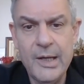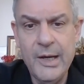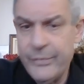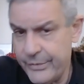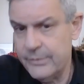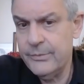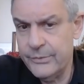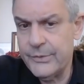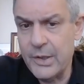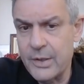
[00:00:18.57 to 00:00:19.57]
and
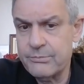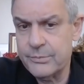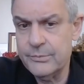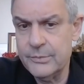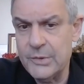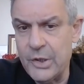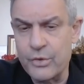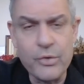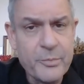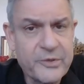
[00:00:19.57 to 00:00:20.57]
there are
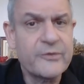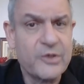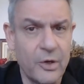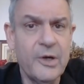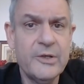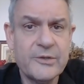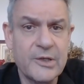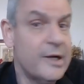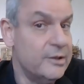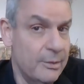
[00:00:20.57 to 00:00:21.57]
groups of scholars
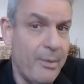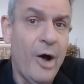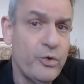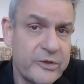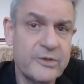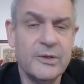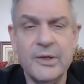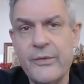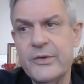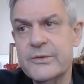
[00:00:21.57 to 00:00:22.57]
like deMause and
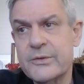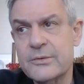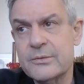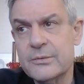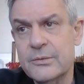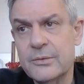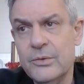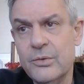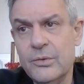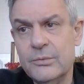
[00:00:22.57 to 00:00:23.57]
others
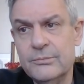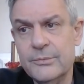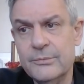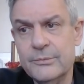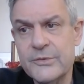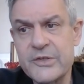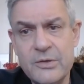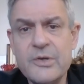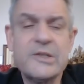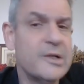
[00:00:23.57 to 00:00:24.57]
who
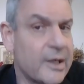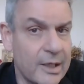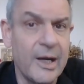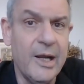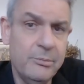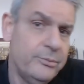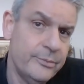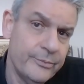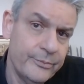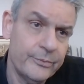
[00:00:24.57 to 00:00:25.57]
seriously claim
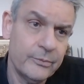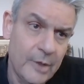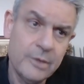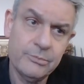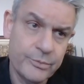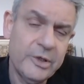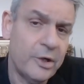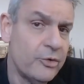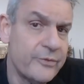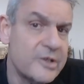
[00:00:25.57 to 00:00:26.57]
and pretty
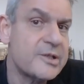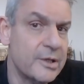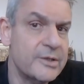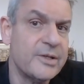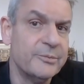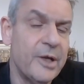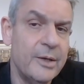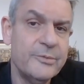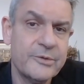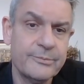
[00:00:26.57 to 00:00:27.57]
convincingly
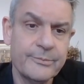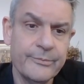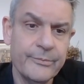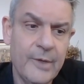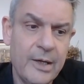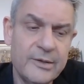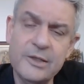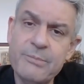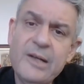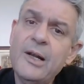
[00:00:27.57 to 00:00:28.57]
sometimes
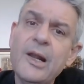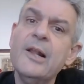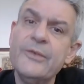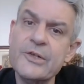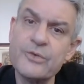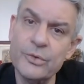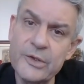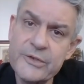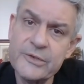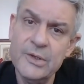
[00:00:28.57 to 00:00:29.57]
that mental health
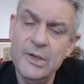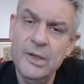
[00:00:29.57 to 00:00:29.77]
disorders